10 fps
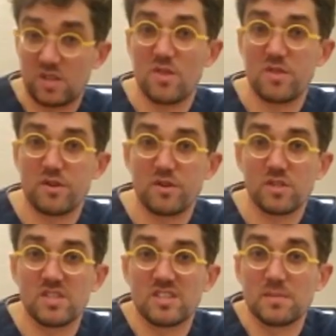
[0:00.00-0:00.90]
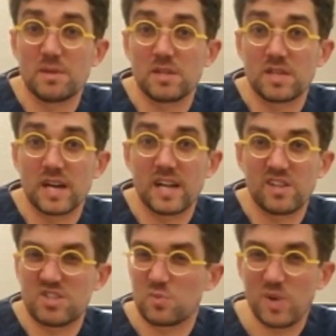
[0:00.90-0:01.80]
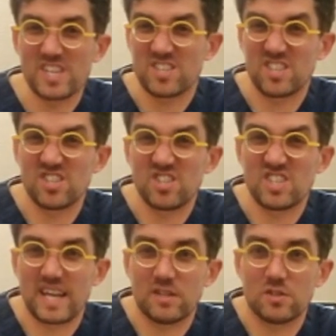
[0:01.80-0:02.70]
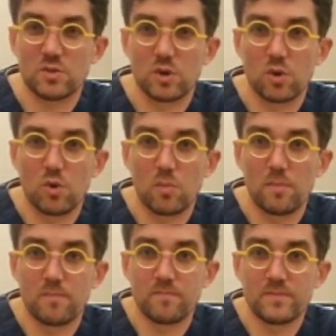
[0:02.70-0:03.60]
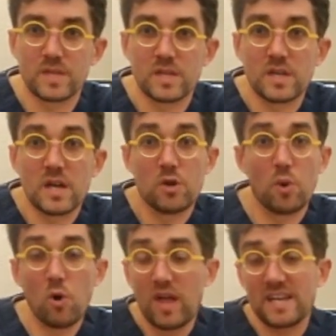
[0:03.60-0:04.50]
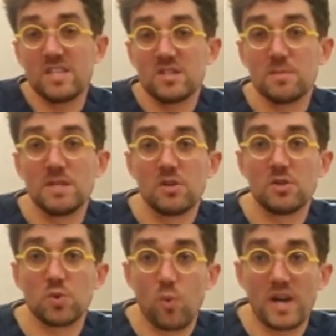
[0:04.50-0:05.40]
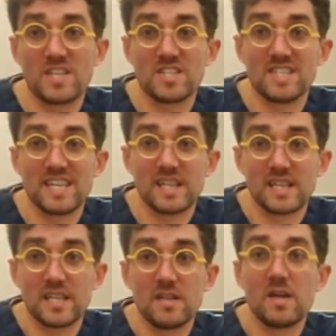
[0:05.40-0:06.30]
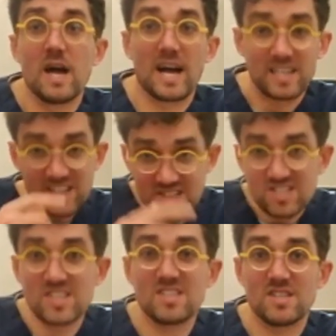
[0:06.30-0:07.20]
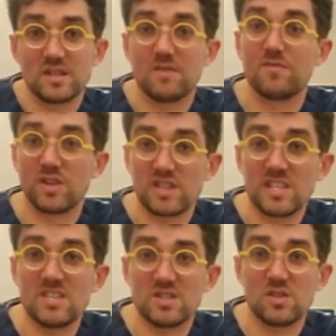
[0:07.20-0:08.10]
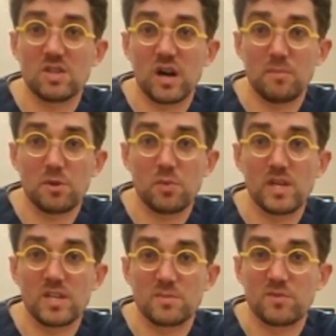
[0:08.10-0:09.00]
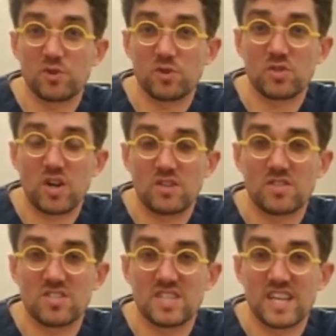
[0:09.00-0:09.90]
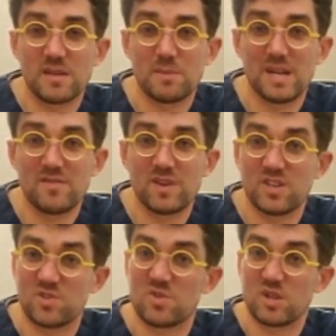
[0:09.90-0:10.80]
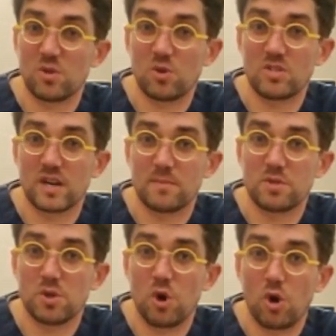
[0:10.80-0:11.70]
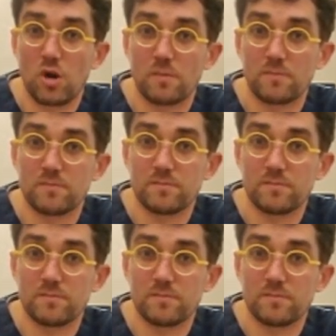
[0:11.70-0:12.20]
that can thoroughly deep clean the eyelids in ways that you just can't do at home. Now, all that needs to be done twice daily and consistently for at least a good couple of weeks before you'll start to see any benefits. So it's a long-term slog.